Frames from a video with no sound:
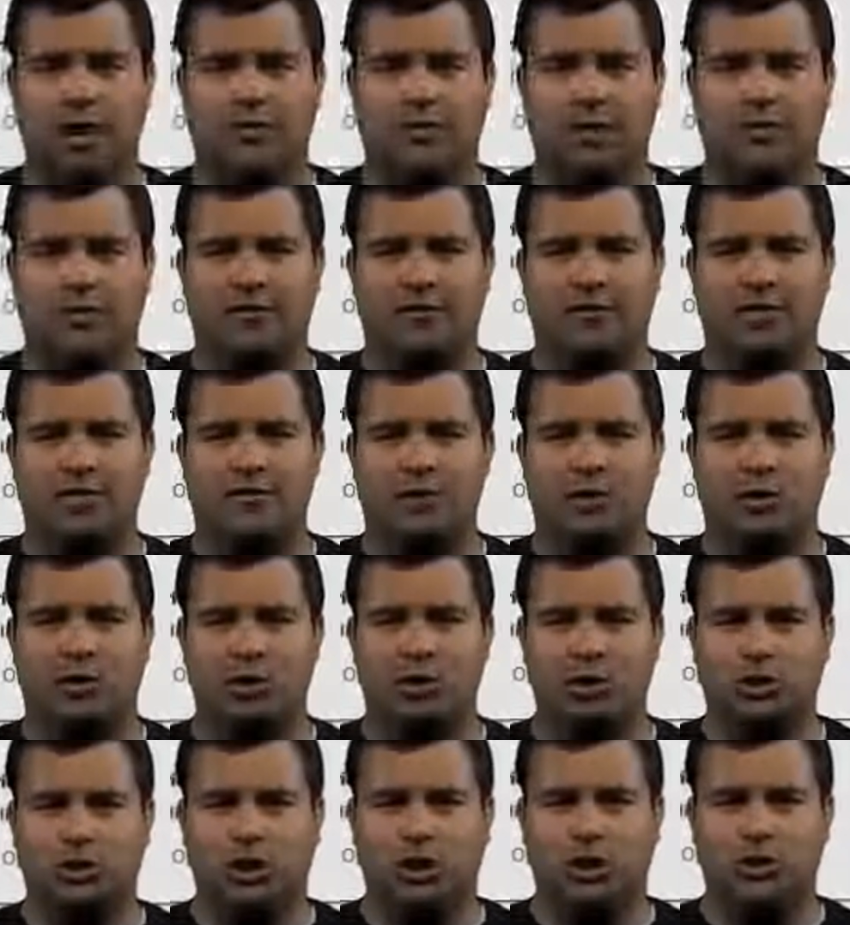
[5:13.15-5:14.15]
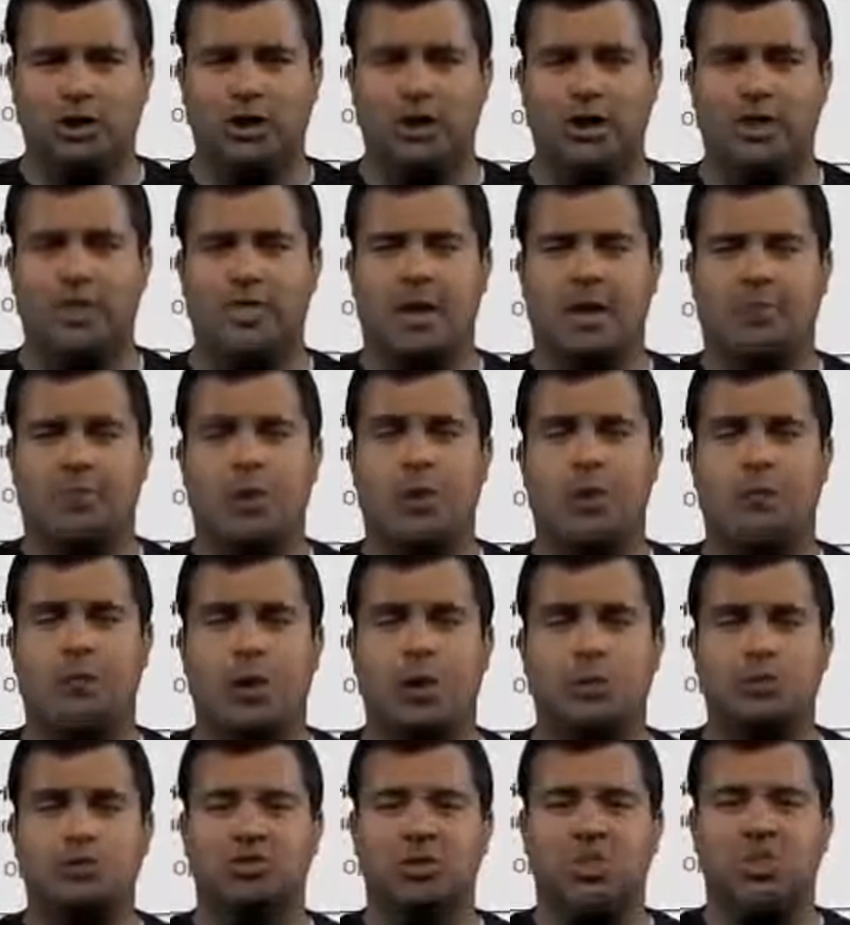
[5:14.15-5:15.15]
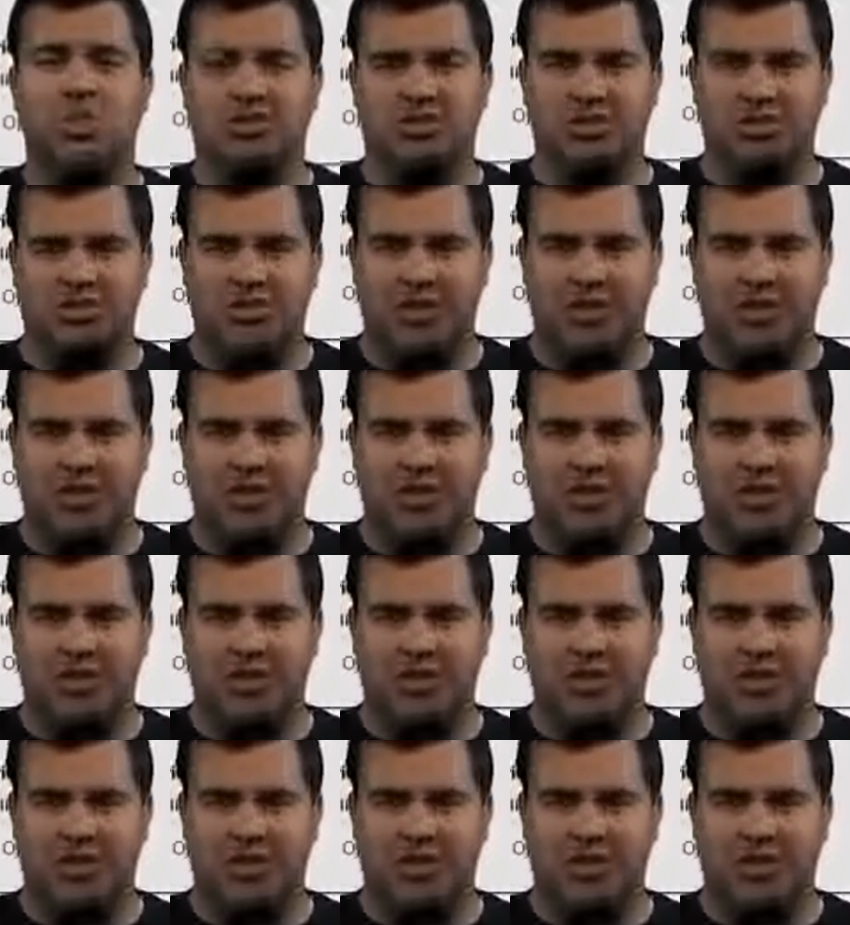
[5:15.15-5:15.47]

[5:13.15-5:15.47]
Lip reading: have a female shirt that promotes the